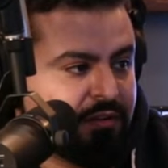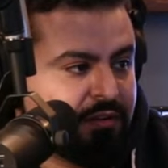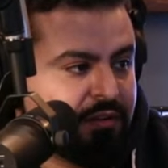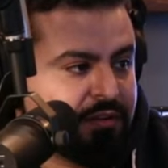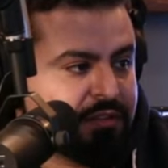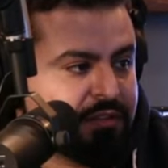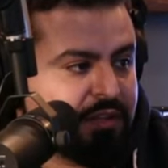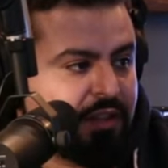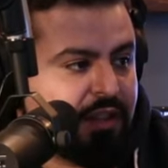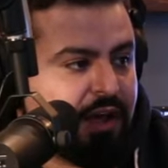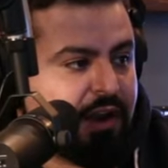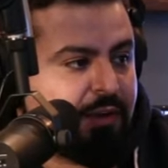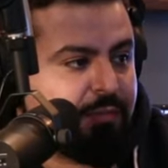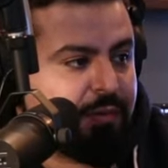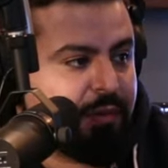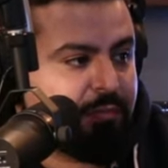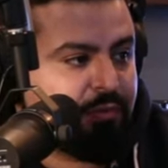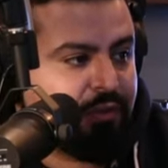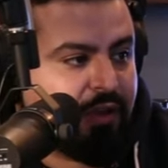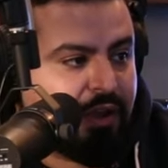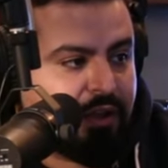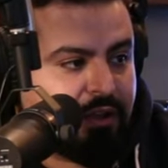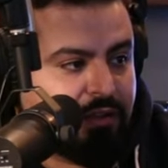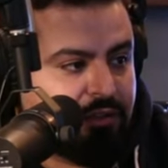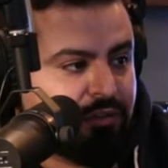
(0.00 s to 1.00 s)
There's a lot of people
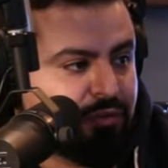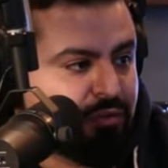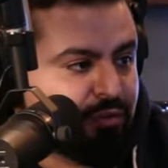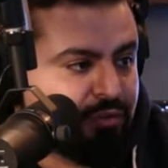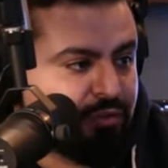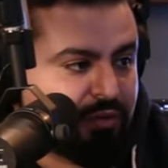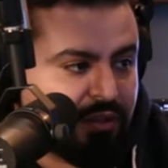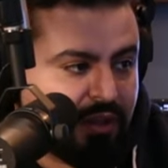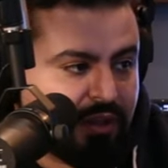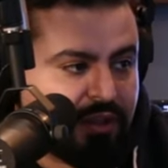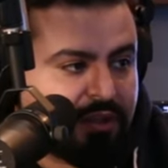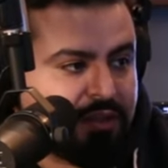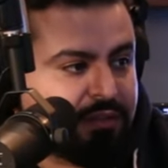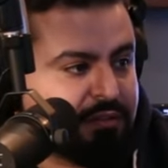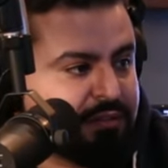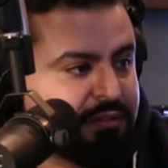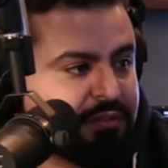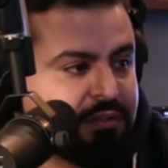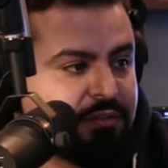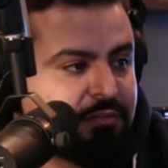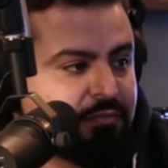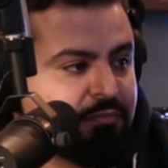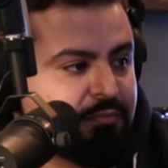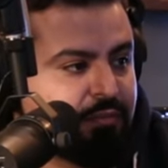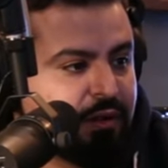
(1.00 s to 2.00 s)
that can right. do
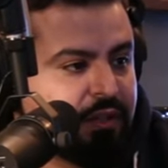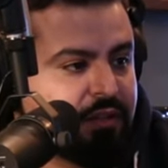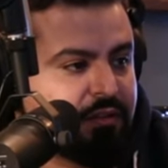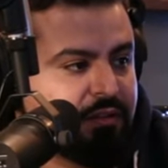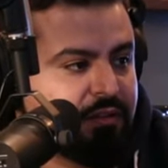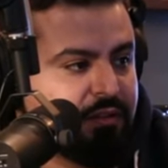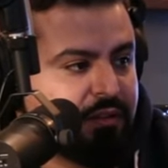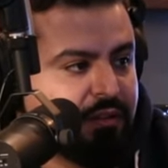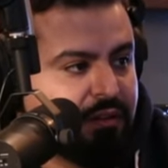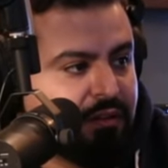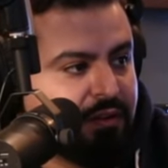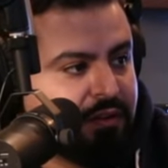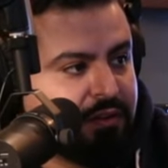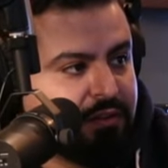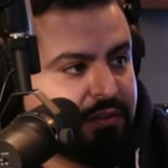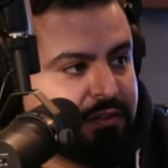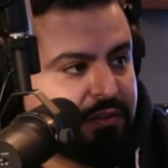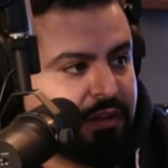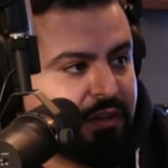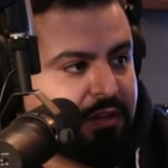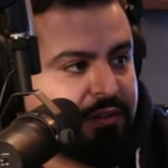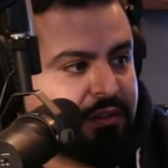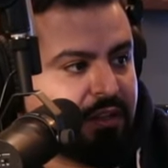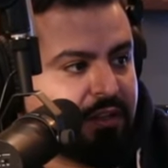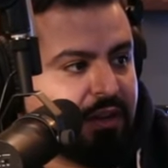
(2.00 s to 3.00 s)
things, but right.
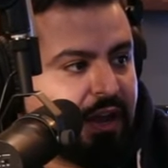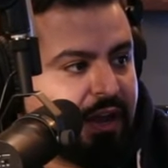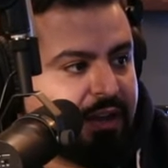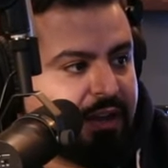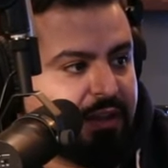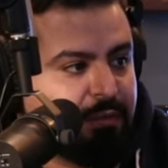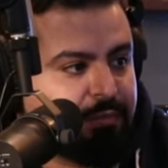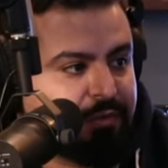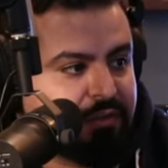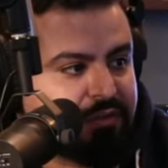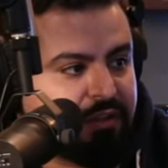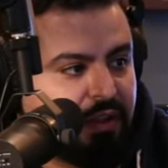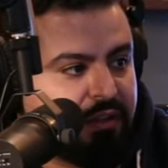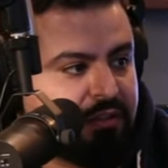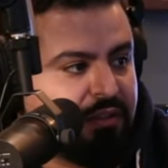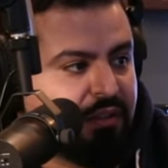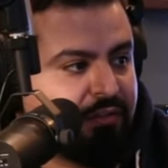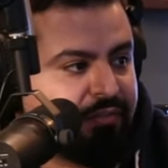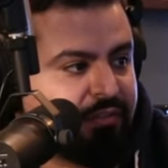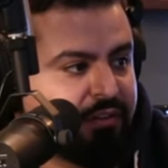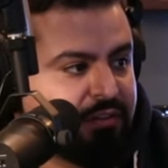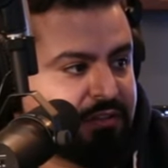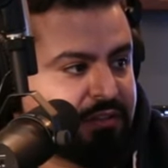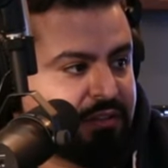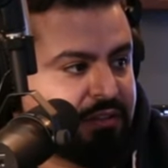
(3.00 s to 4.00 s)
the ninety percent
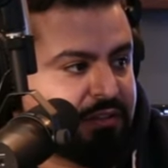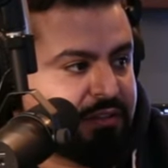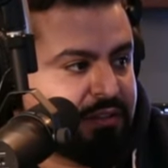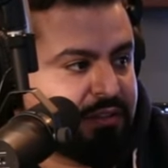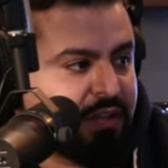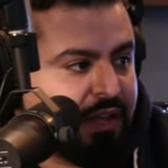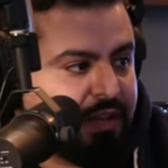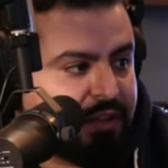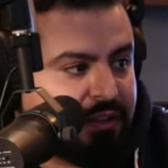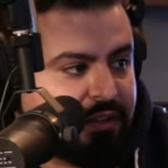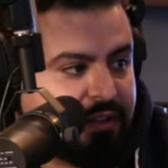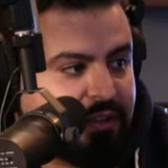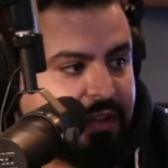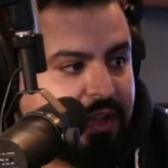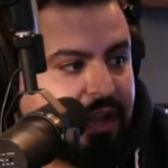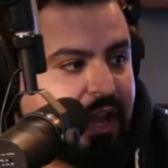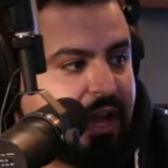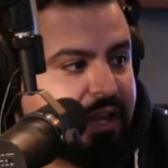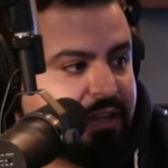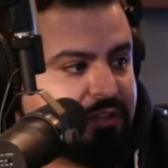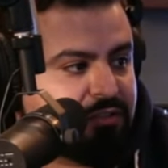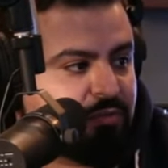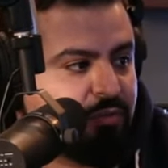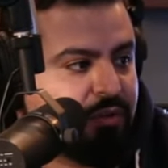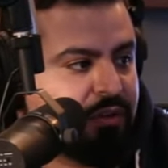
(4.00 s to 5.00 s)
difference is like the guy
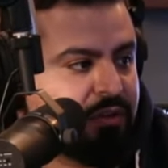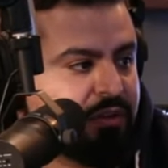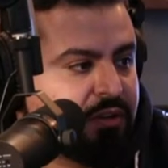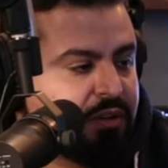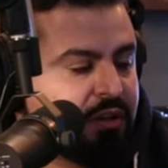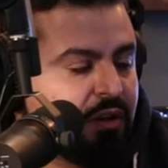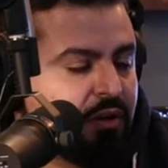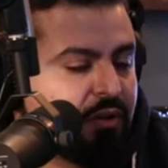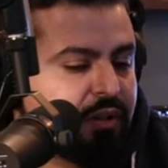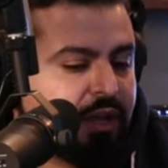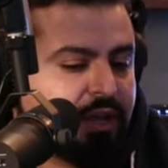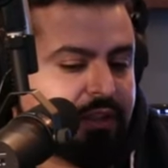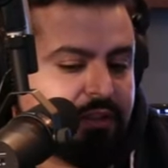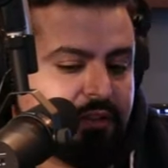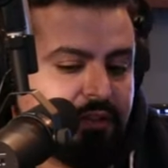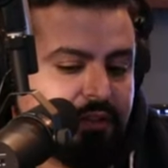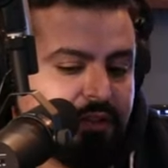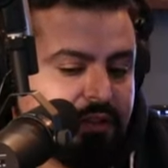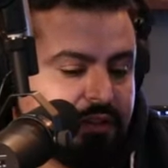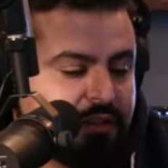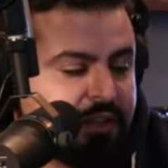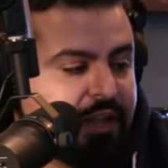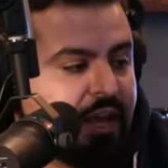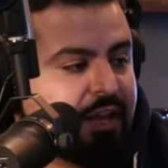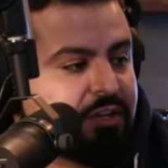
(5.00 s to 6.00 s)
that's willing to go like
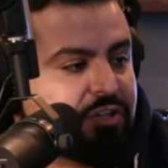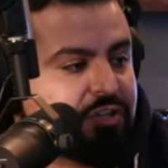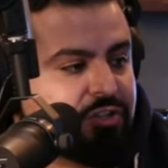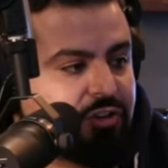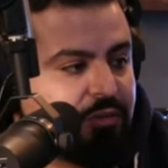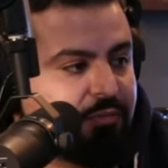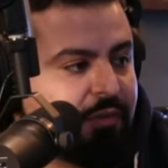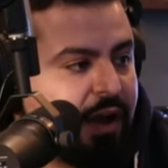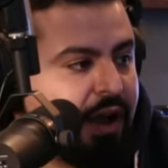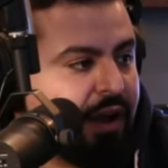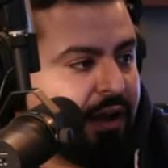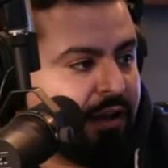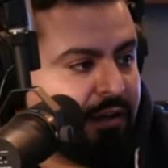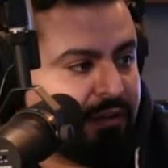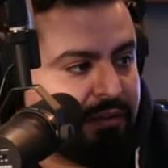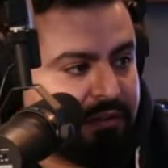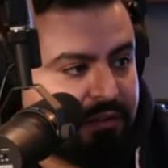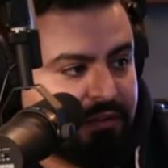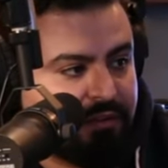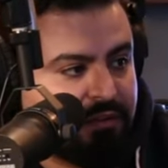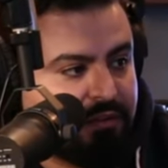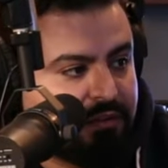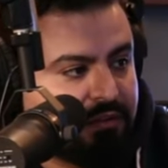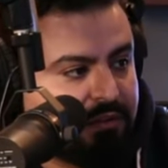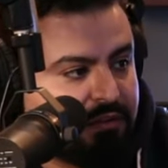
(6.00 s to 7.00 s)
the extra mile,
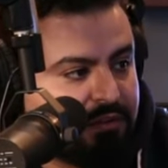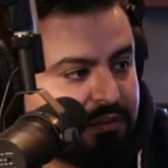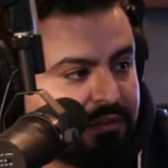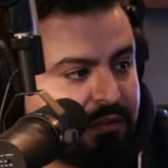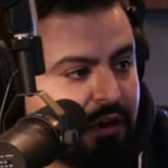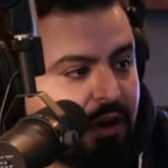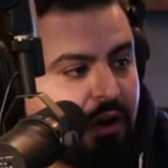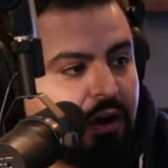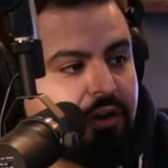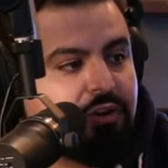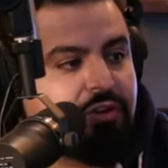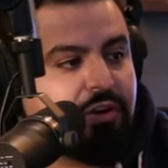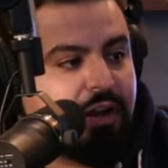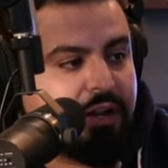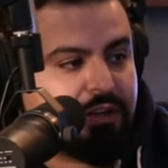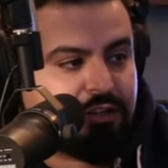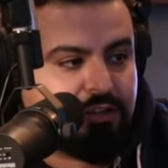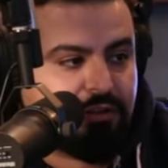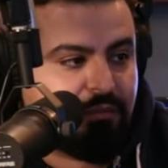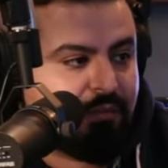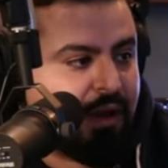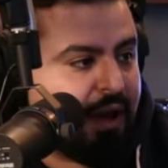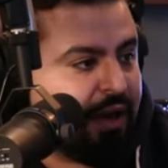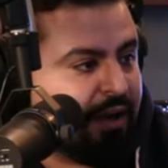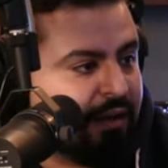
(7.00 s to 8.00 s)
the hundred
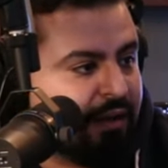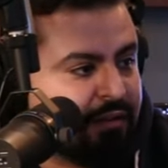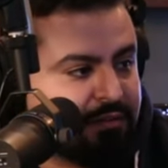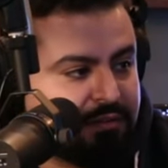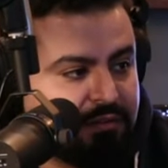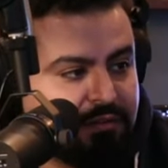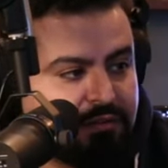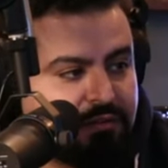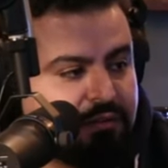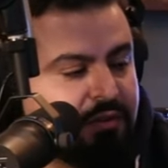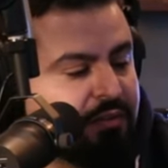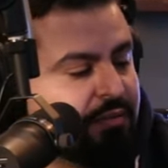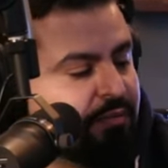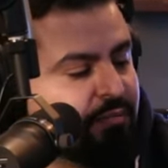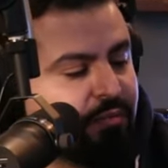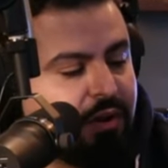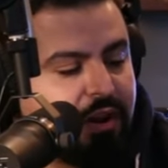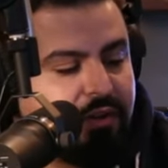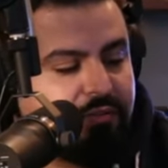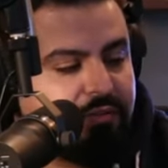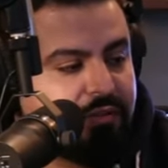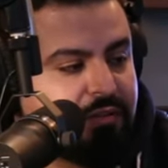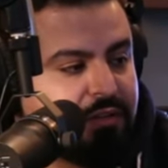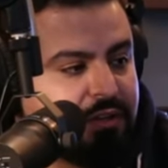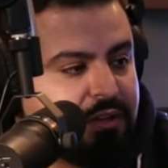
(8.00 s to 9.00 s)
extra right. mile,
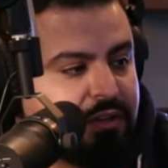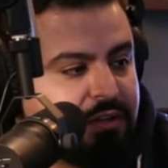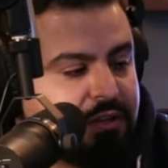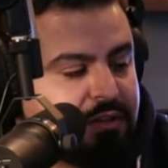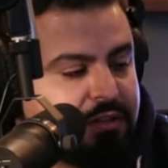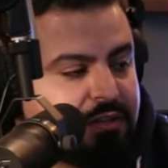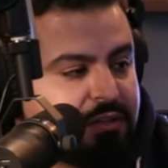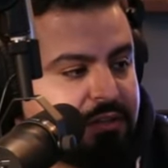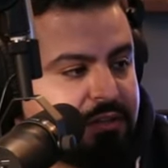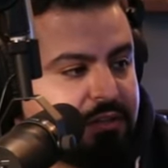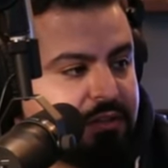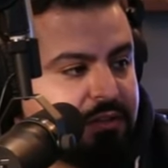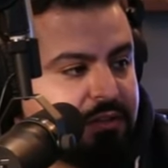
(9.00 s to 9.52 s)
whatever it is. Always.